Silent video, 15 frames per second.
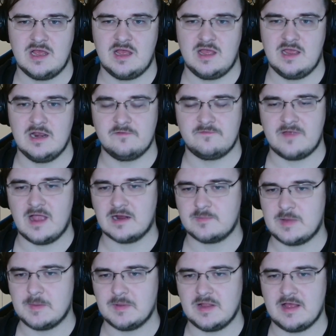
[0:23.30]
In fact,
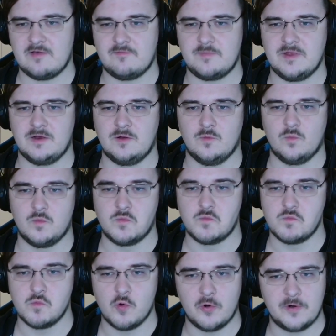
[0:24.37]
people have been
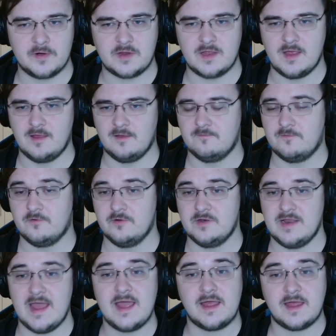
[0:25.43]
working for
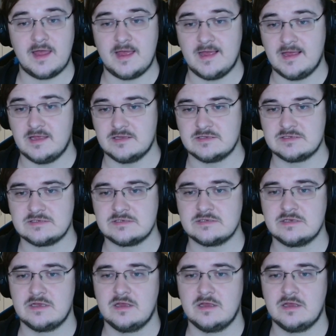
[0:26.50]
decades